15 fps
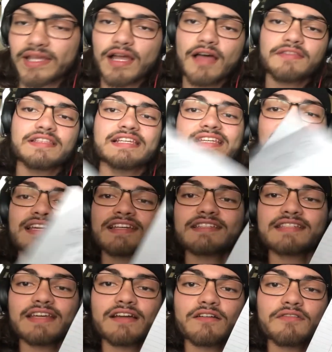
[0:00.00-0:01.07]
we got the kick
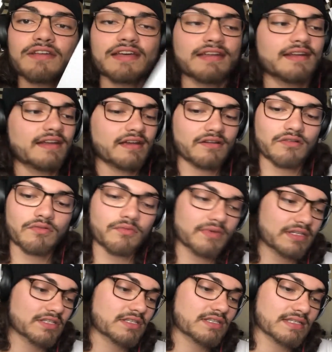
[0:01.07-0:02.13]
down, and now
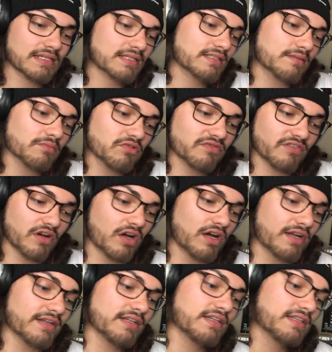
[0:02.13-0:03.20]
we just need to move
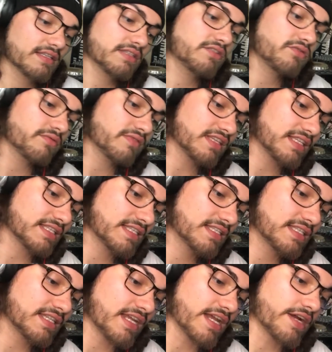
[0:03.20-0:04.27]
on to the
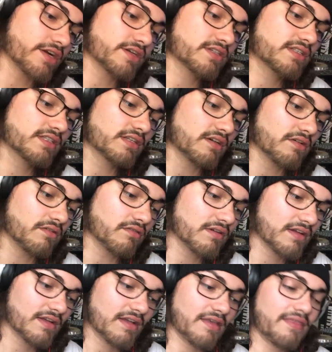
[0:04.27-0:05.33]
snare. So
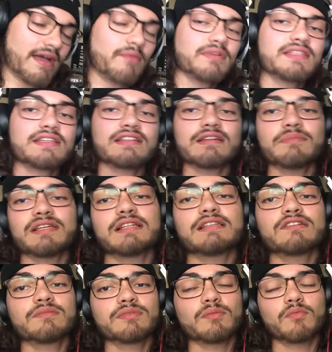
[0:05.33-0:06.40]
that one's gonna be a
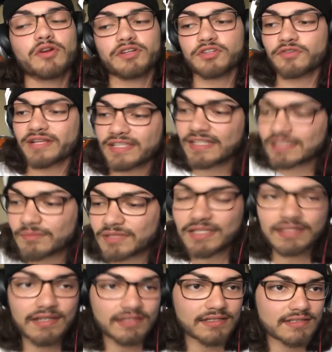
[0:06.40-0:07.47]
little bit more tricky
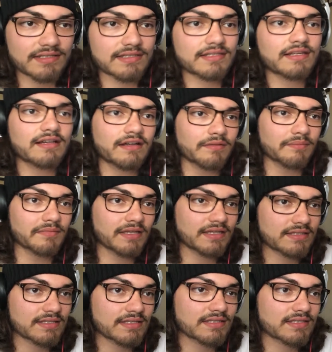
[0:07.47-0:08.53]
because
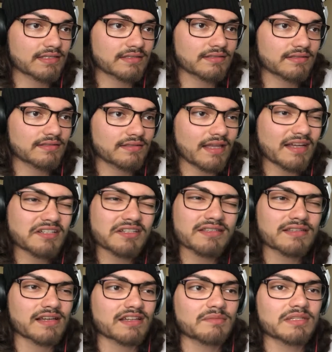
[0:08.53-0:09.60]
it's
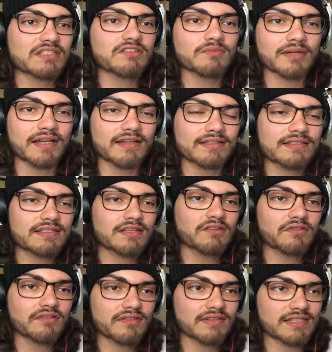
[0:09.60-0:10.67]
not gonna be too bad.
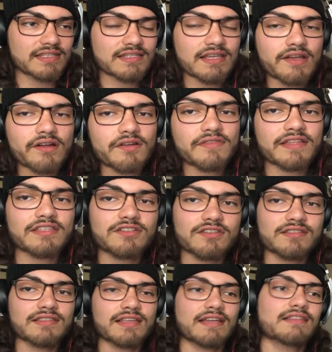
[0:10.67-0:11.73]
So the snare, that's
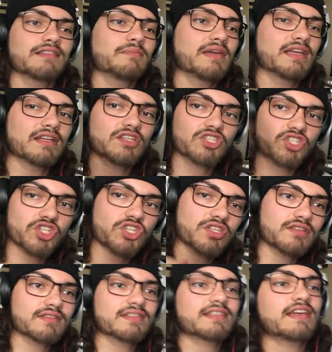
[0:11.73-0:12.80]
just like the main
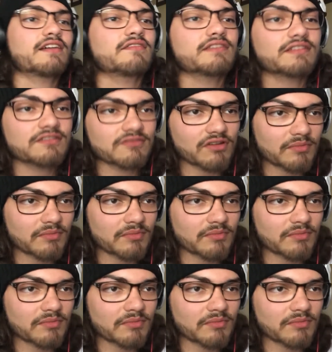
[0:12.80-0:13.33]
sound that you